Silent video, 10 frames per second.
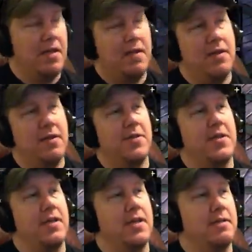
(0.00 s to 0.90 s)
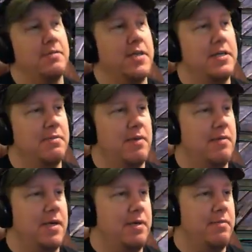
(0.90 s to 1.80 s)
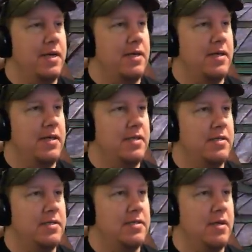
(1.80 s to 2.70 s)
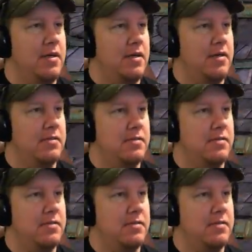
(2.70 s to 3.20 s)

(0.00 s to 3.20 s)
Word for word: Another thing that I'm changing my mind about is uh,